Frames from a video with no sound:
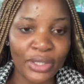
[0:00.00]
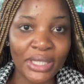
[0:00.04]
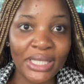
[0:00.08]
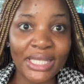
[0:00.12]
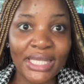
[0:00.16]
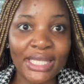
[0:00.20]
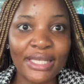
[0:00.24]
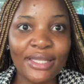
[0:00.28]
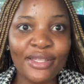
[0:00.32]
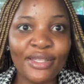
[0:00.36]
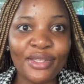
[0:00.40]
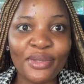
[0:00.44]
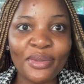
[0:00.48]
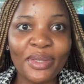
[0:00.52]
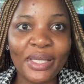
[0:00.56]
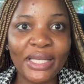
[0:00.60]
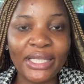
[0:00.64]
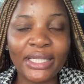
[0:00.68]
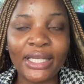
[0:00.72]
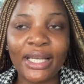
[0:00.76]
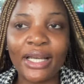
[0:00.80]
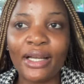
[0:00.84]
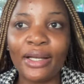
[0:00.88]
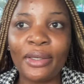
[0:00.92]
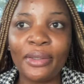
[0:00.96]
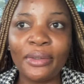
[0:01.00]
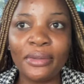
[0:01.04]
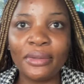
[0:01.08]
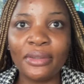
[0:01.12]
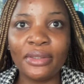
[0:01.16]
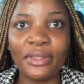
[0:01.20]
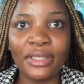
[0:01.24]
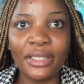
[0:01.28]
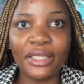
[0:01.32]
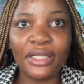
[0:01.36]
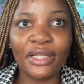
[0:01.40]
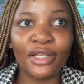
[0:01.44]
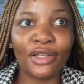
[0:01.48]
since we are
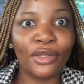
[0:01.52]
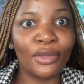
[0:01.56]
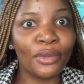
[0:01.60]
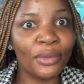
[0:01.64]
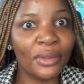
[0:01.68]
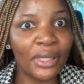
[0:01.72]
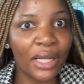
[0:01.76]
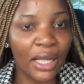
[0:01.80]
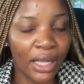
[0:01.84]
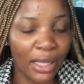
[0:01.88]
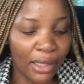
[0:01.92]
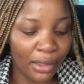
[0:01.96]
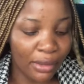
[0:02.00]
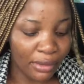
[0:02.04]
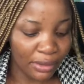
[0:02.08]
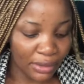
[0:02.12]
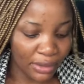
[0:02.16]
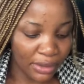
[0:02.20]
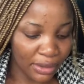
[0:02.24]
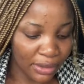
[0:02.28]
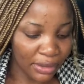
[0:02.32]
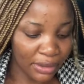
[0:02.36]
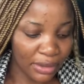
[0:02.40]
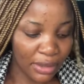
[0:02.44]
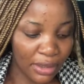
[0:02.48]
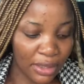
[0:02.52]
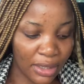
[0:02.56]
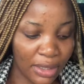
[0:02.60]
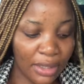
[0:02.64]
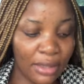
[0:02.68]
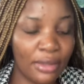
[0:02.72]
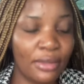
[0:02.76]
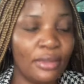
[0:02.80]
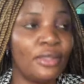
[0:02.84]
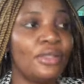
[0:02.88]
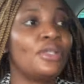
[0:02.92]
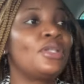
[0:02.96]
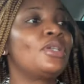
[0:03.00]
now local
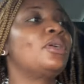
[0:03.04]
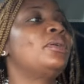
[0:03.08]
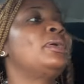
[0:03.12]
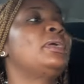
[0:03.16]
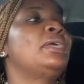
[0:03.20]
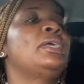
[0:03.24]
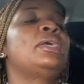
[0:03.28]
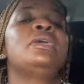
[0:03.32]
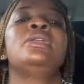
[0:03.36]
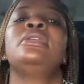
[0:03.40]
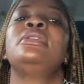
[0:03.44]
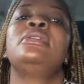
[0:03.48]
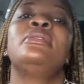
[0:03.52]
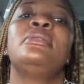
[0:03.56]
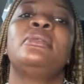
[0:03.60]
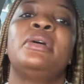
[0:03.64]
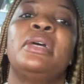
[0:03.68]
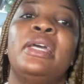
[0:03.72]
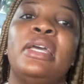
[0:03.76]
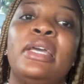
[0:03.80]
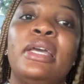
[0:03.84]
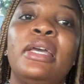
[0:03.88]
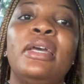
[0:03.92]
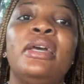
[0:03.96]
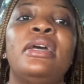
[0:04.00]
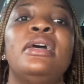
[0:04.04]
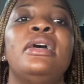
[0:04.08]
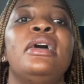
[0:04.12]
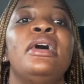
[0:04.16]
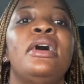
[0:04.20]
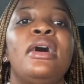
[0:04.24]
and not going anywhere,